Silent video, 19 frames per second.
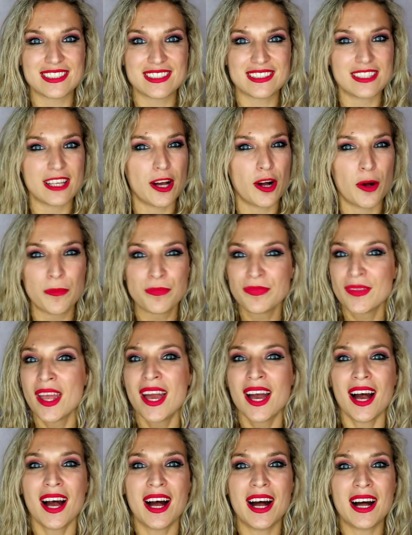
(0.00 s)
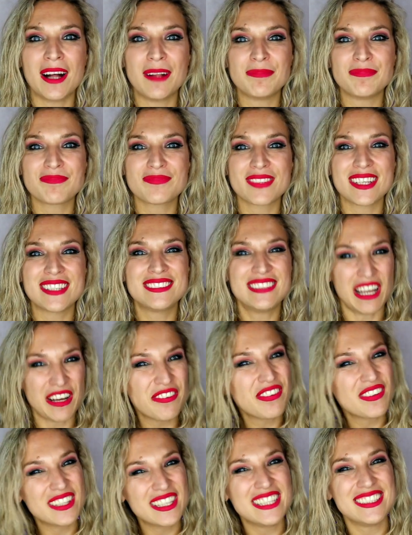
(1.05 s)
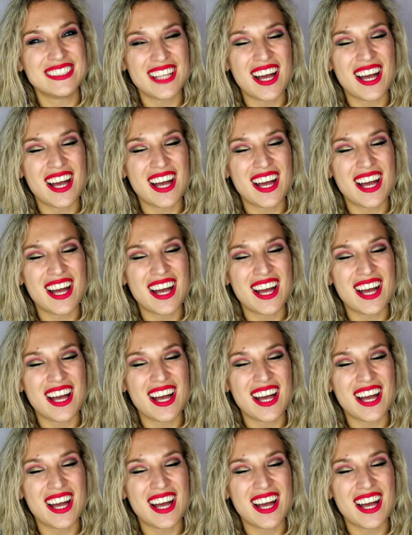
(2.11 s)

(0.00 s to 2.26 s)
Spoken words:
So definitely